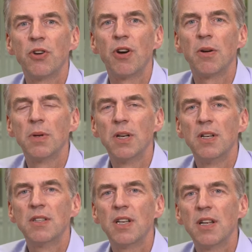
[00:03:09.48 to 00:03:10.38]
Europe
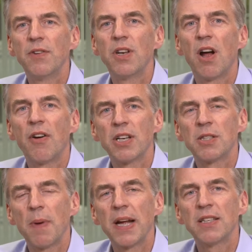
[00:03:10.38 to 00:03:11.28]
delivered our
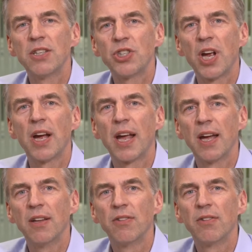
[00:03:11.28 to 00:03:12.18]
expected share
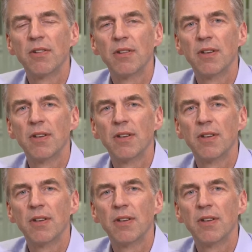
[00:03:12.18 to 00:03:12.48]
gains.